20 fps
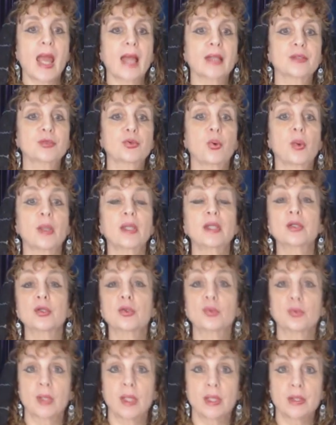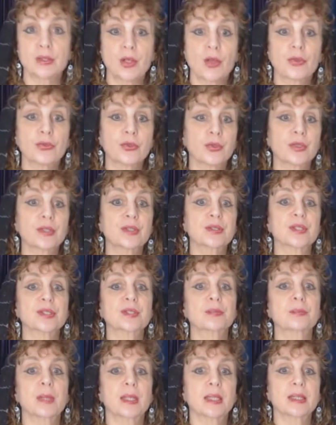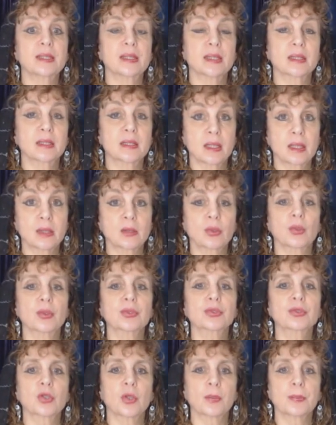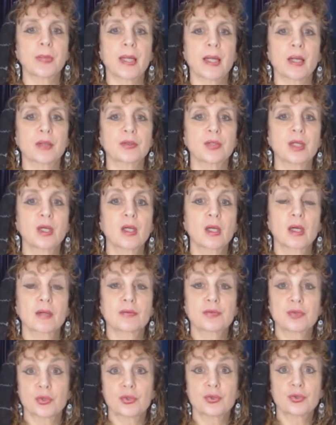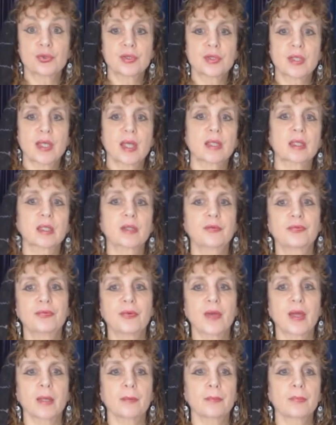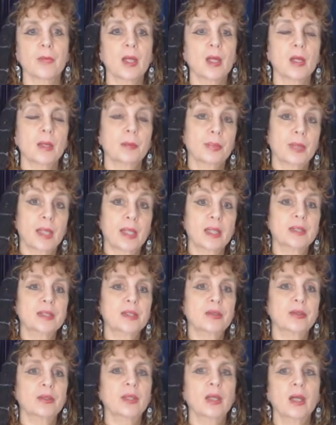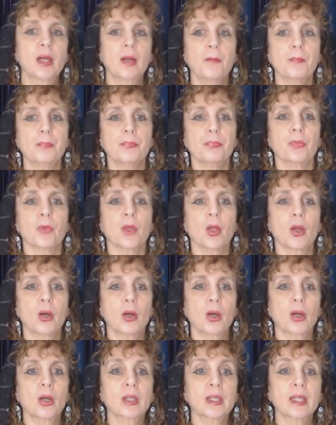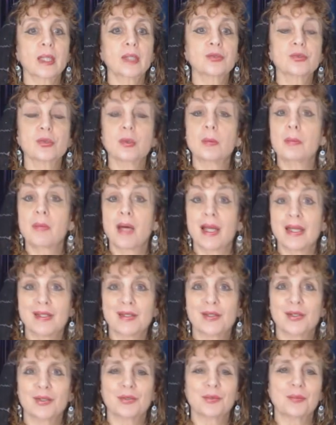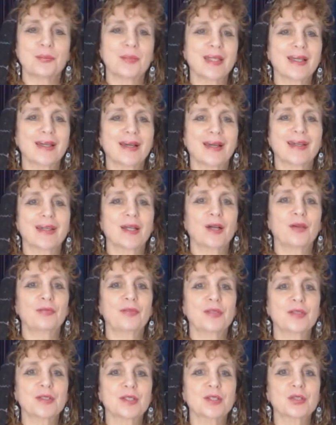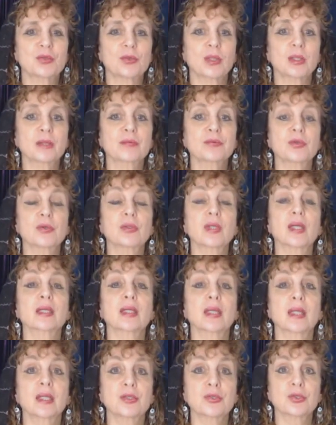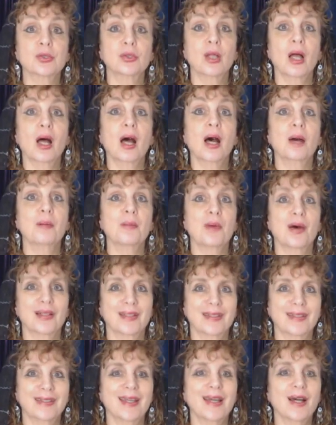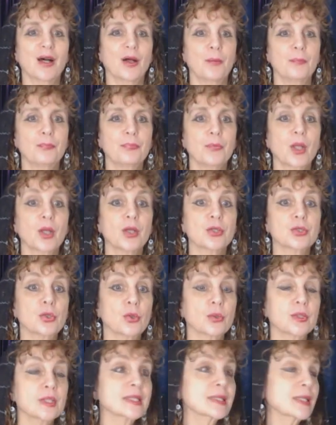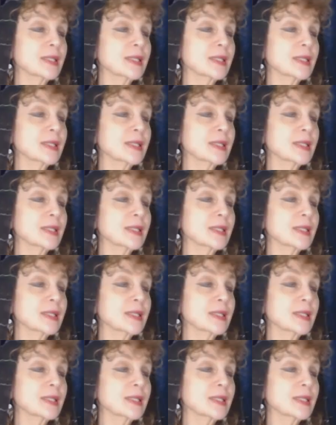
at 20 degrees 36 minutes in 10th horoscope house of social standing and fame. Planetary Archangel Michael, Michael visits dwelling of zodiac angel Hamaliel. So the